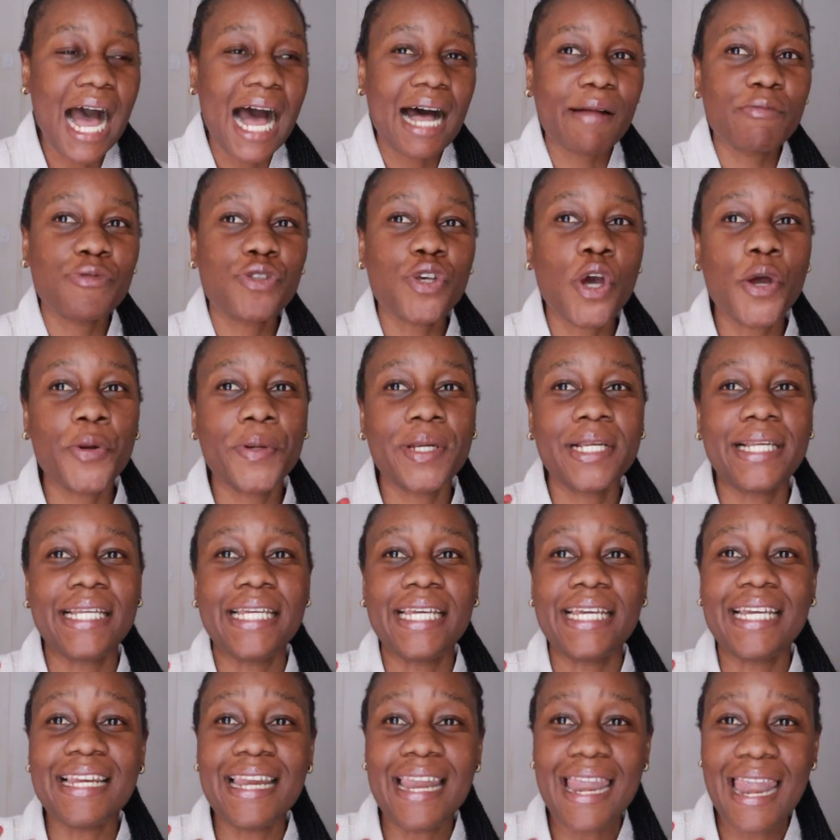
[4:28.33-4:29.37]
I'm
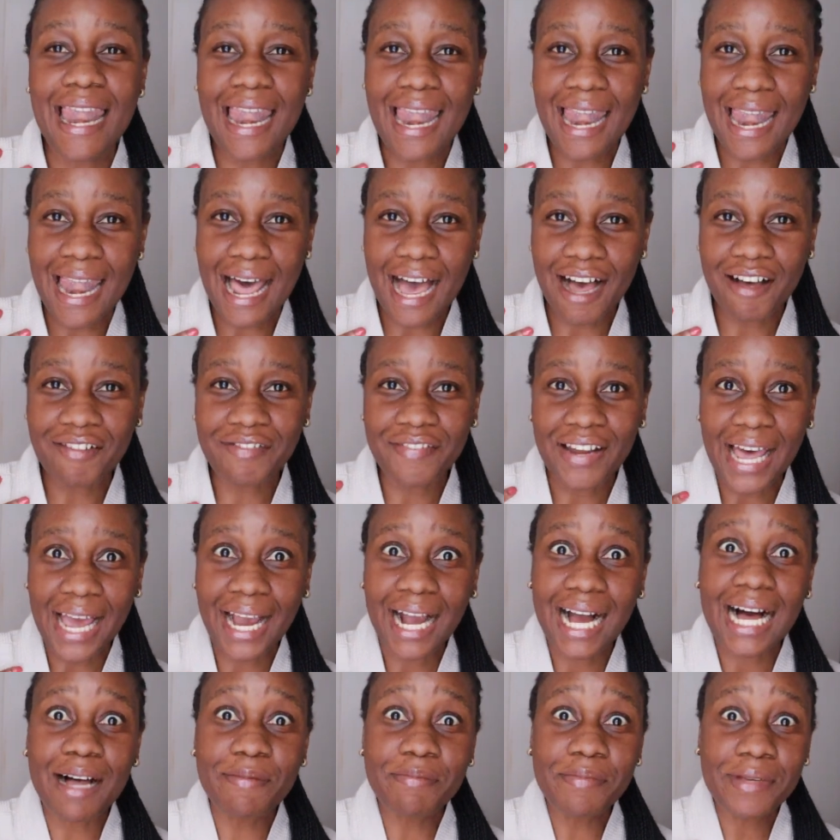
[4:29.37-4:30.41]
totally in love.
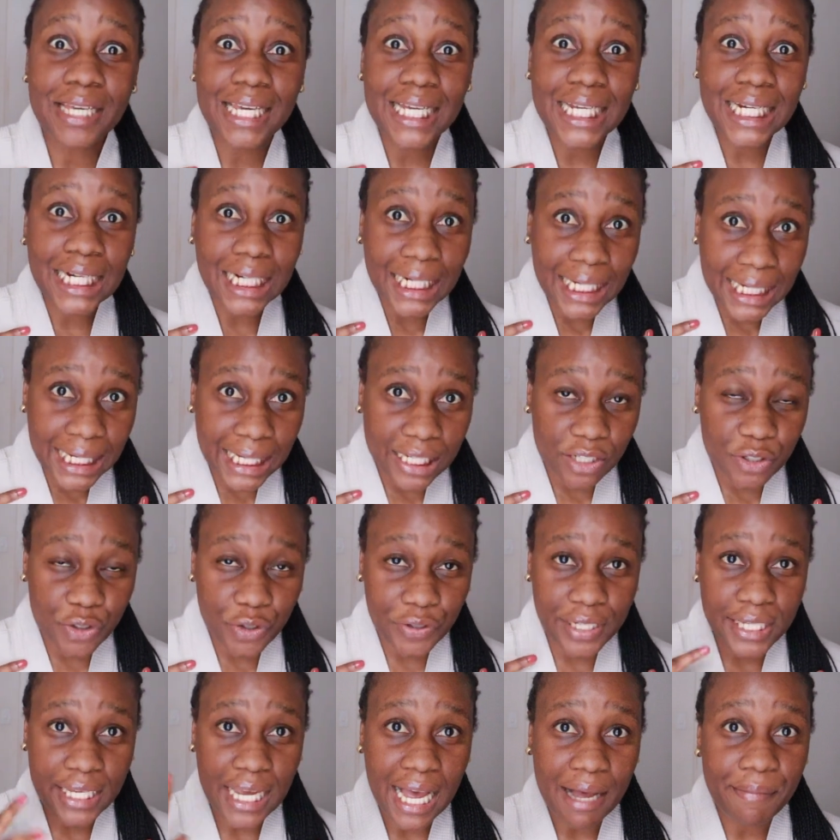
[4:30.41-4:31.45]
Like I'm
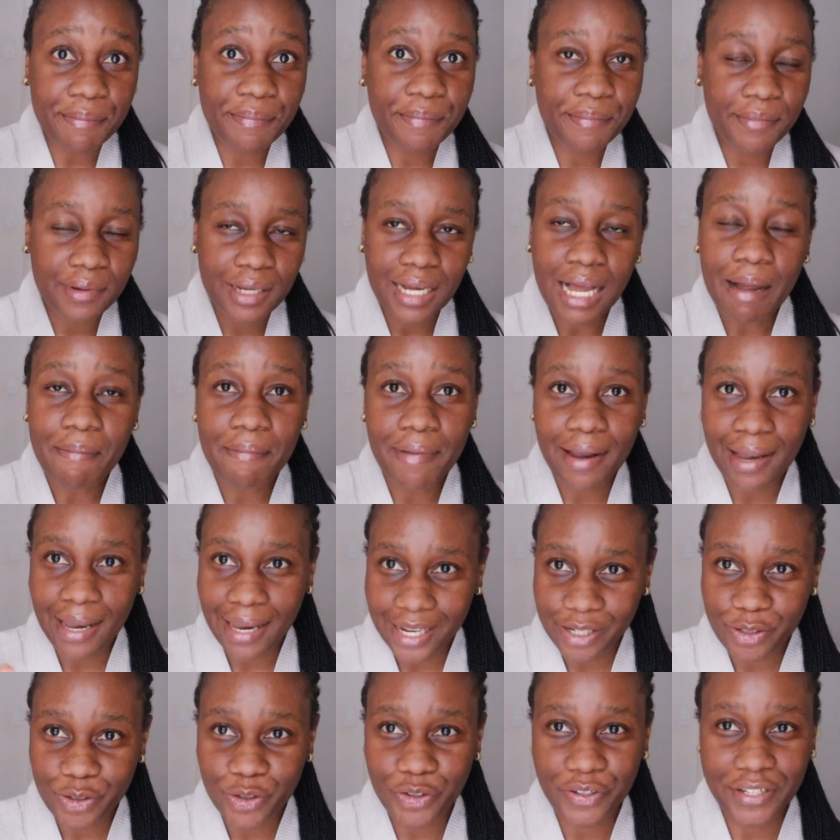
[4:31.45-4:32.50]
literally
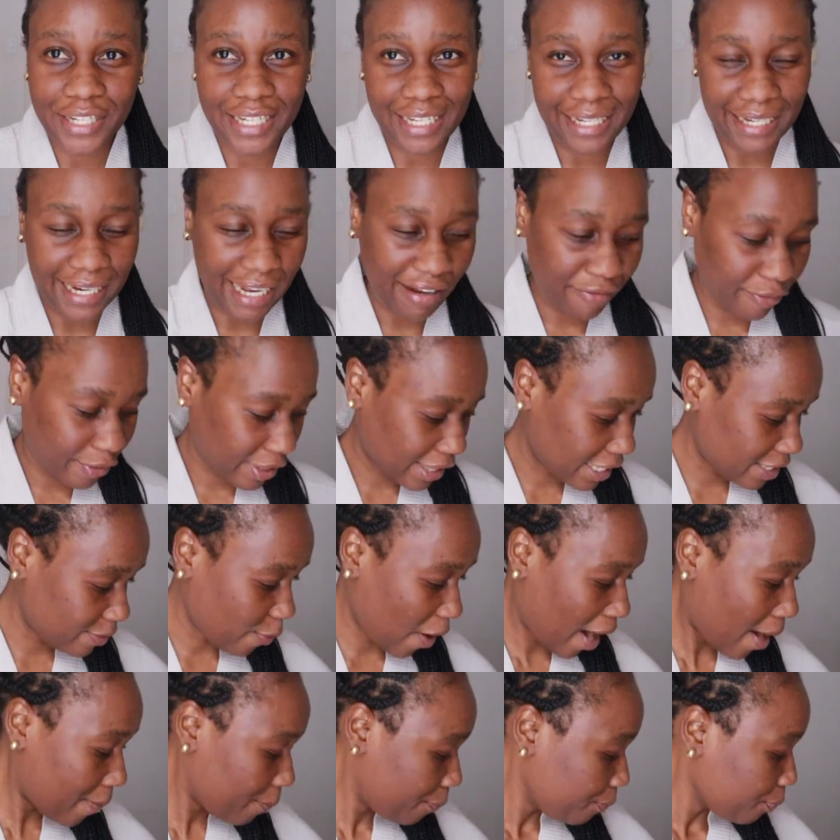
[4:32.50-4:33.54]
in love with this
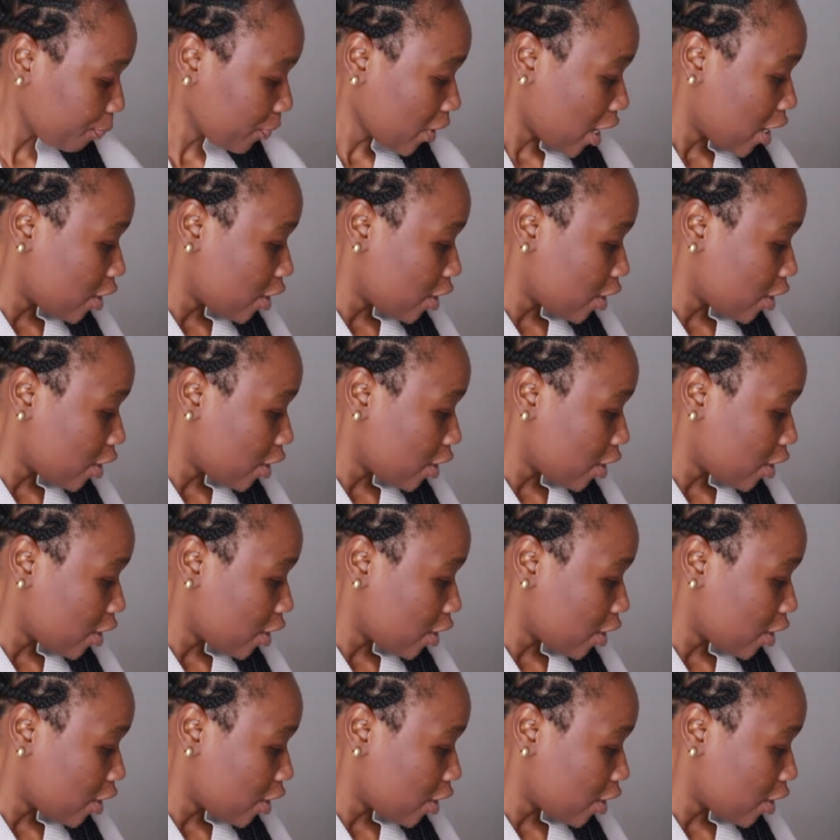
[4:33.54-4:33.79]
brand.